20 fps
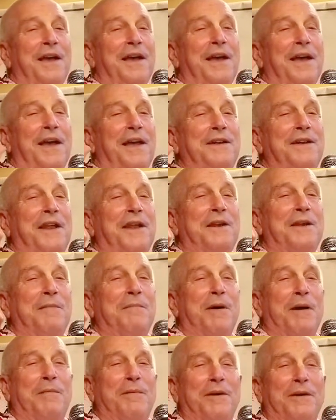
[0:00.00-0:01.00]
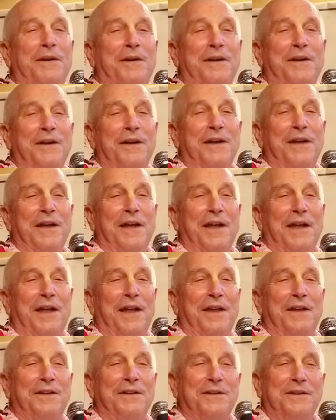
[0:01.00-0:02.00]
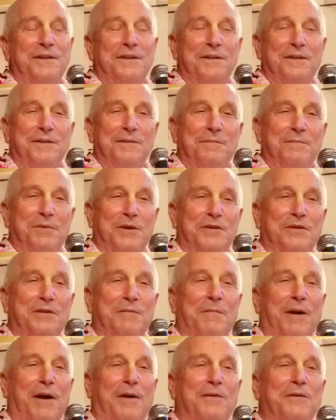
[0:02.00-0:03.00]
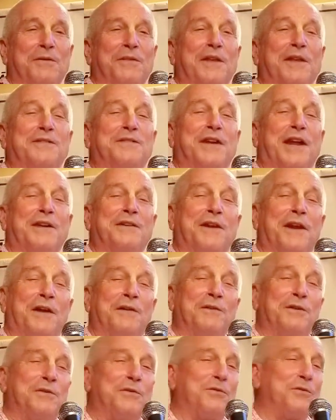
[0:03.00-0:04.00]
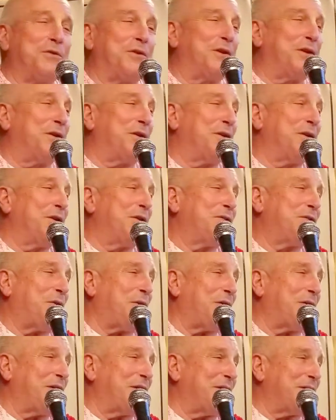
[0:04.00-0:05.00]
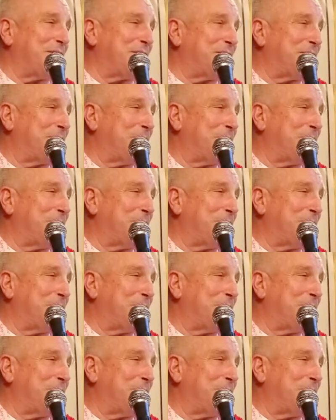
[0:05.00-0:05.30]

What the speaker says: And Nanda Baba and Vrishabhanu, they sat down to do their talkings.